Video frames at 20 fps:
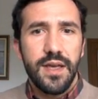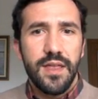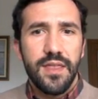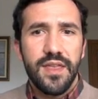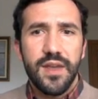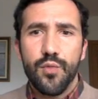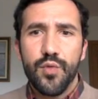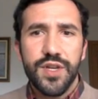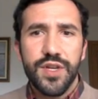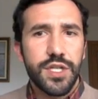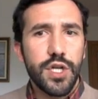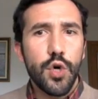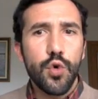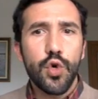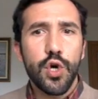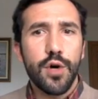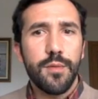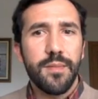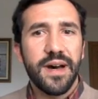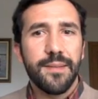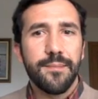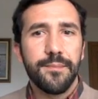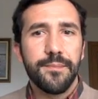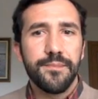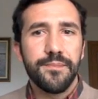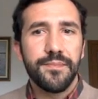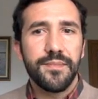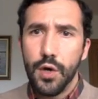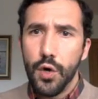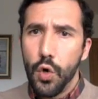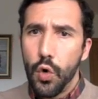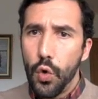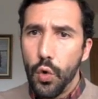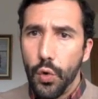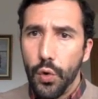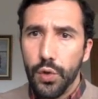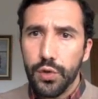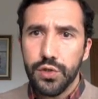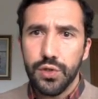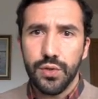There is no comma,
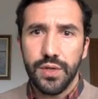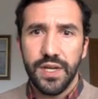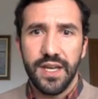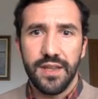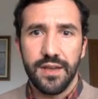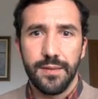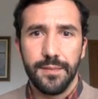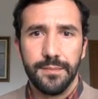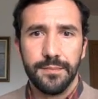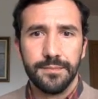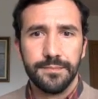all together.